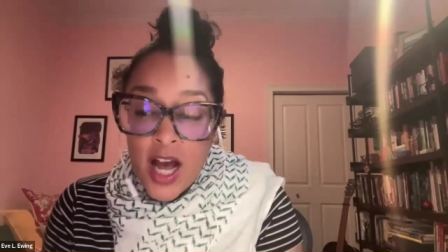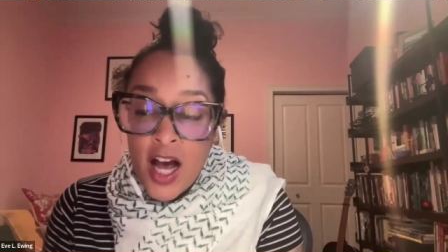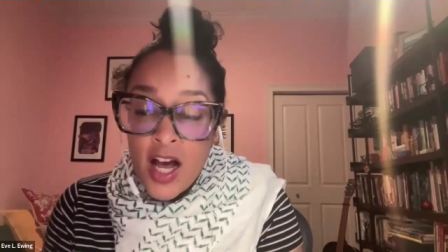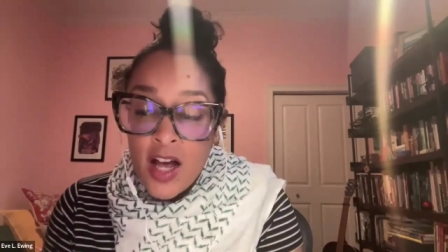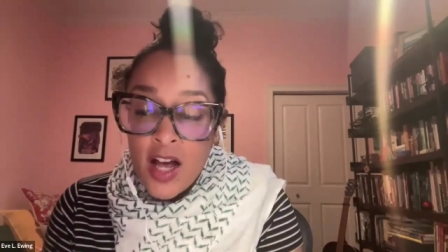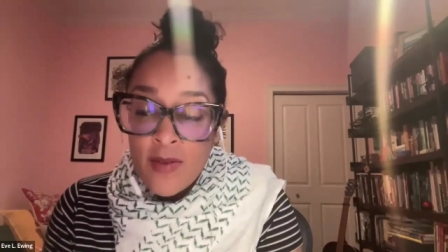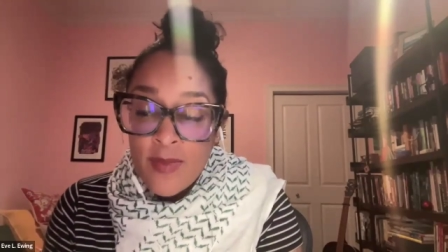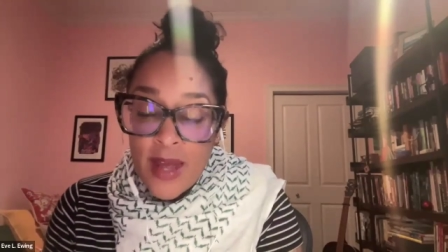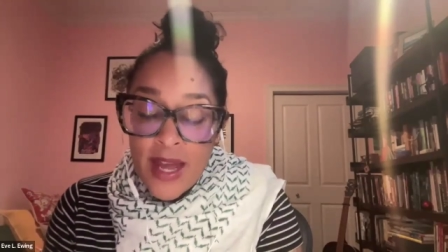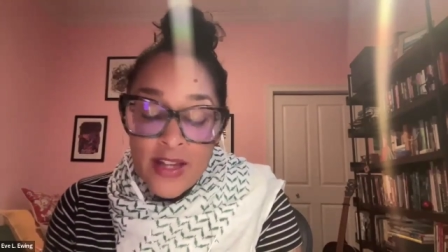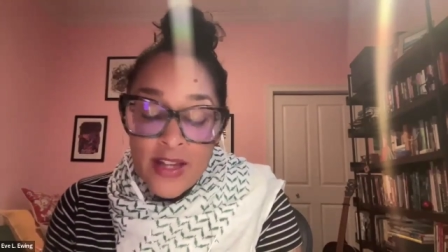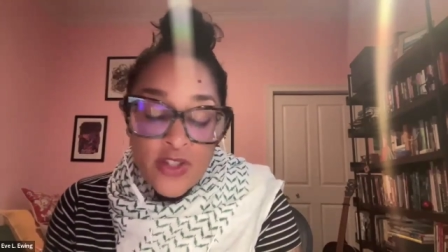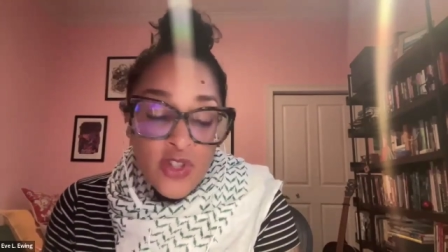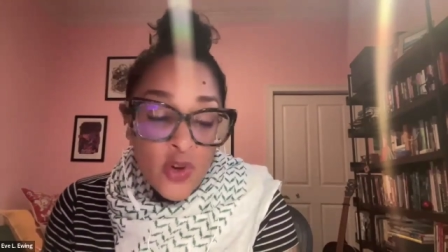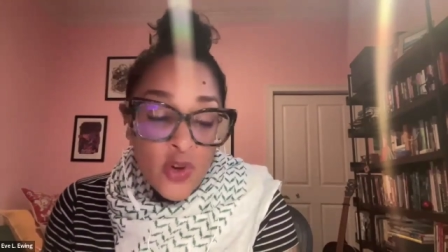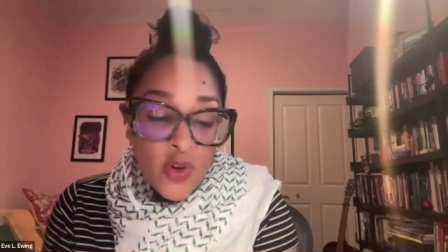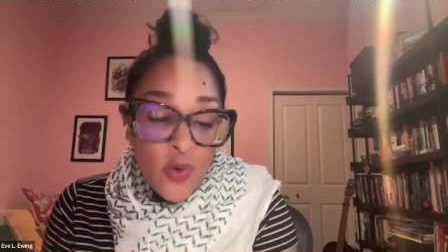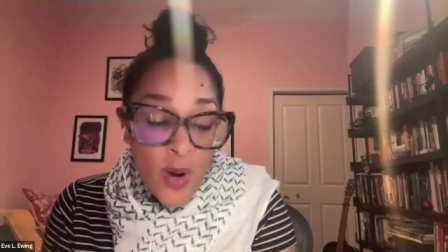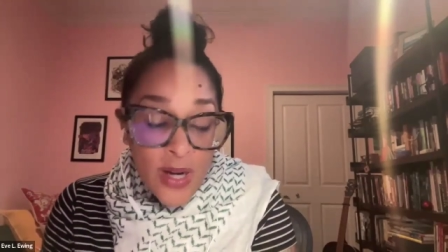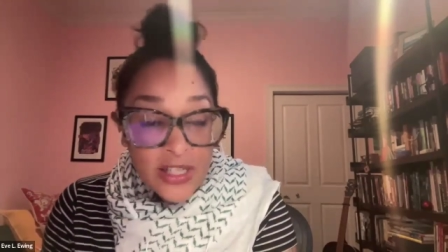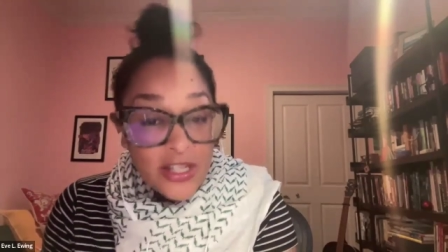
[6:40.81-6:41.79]
And
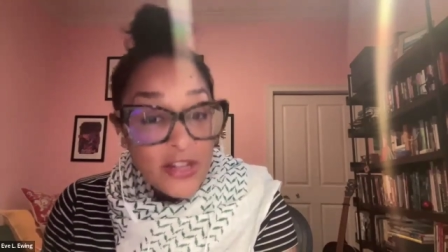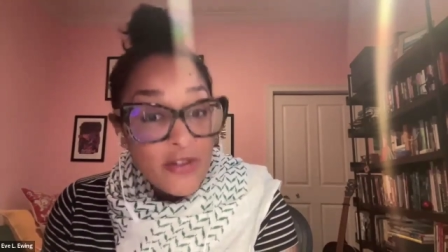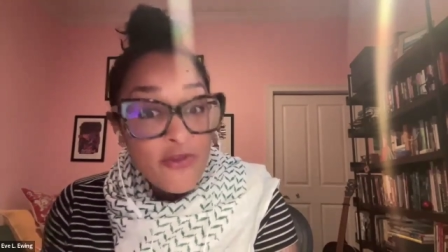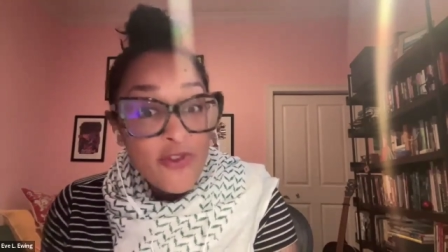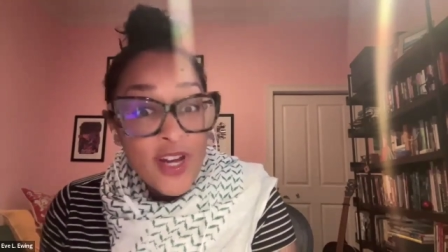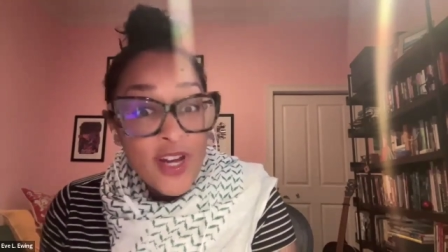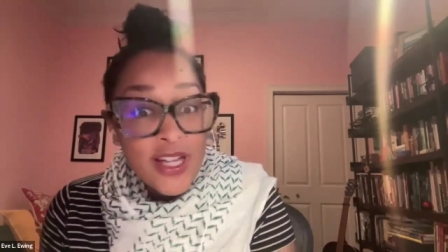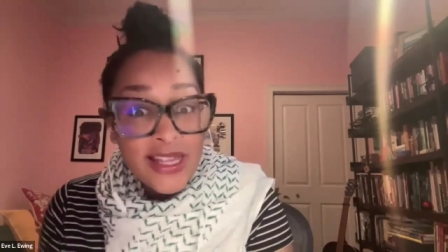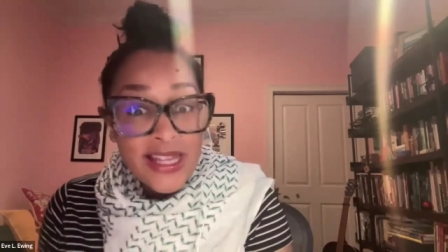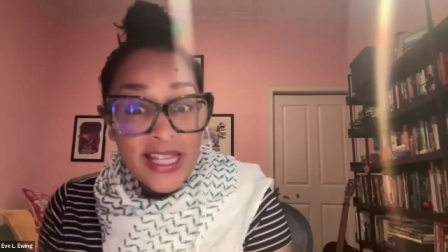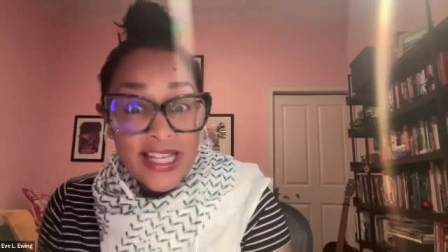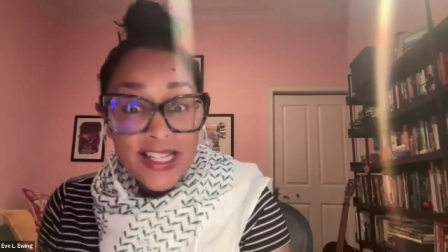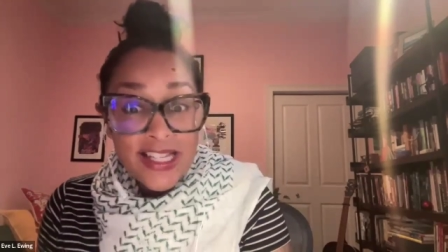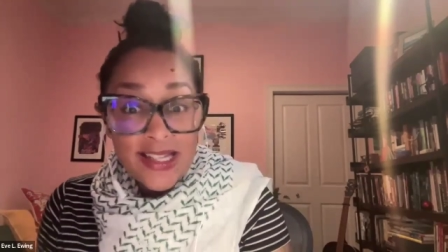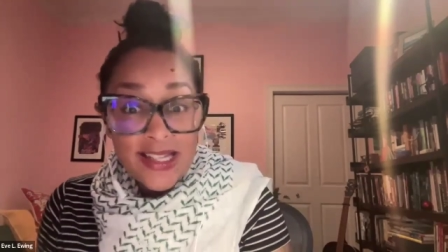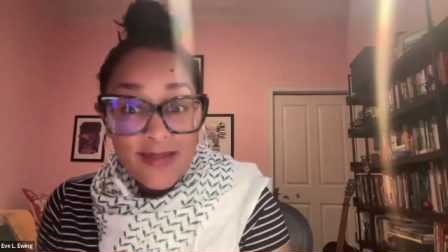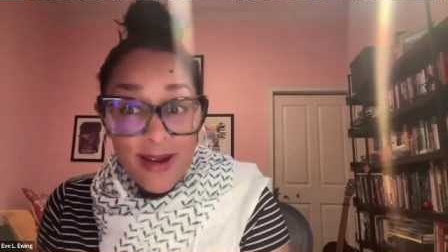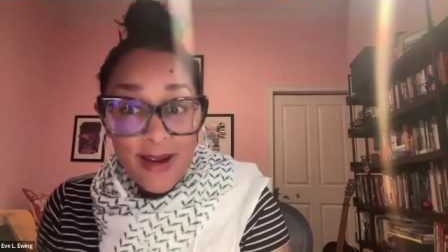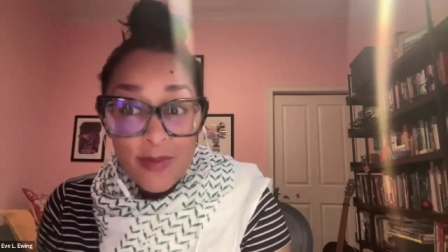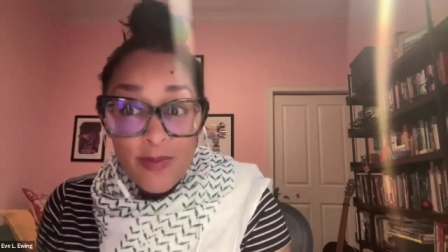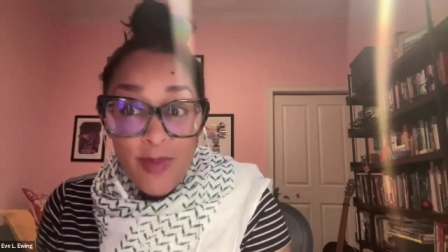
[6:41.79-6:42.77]
so one of the fun
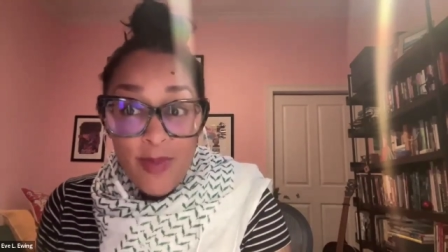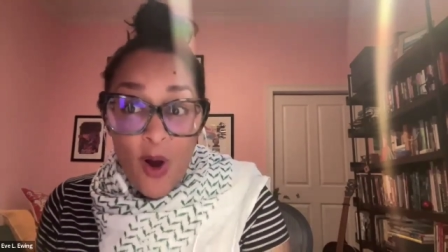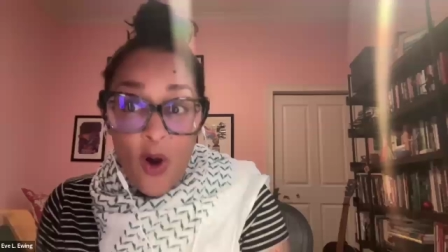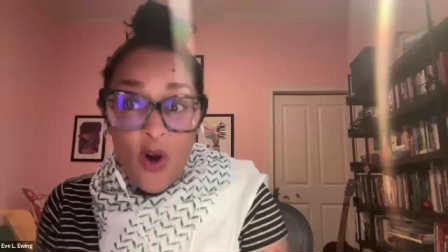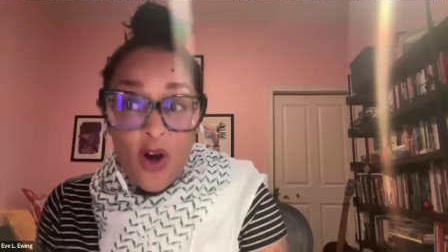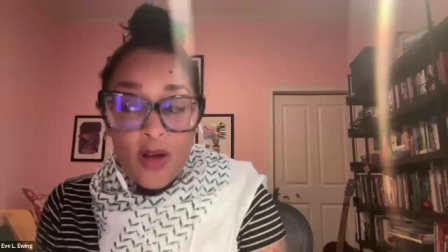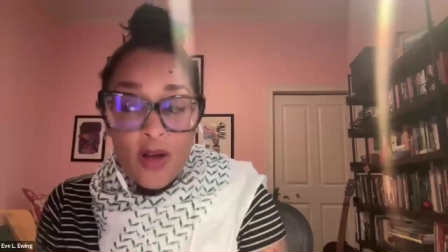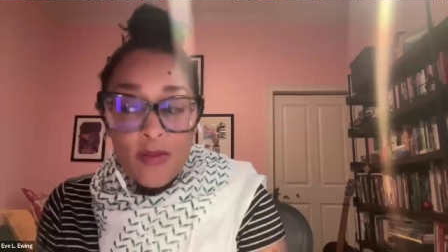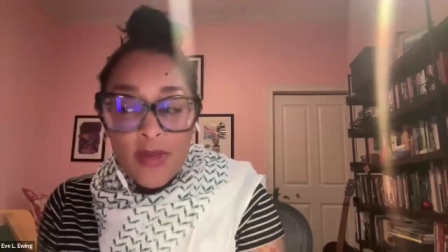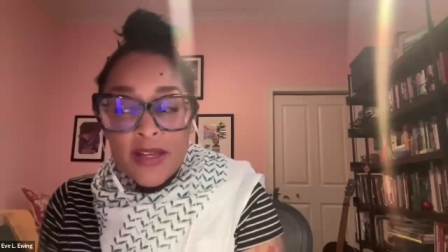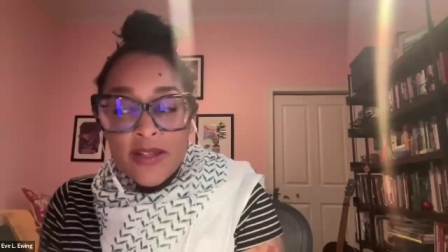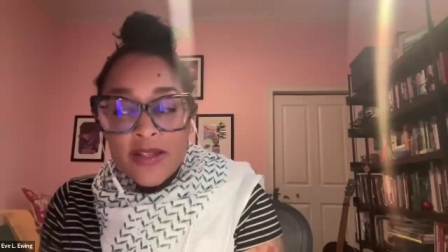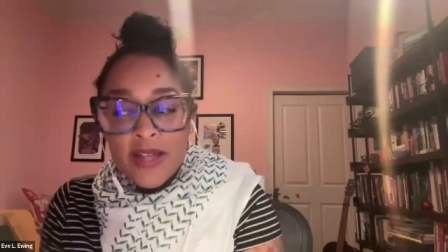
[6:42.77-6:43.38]
things about a poem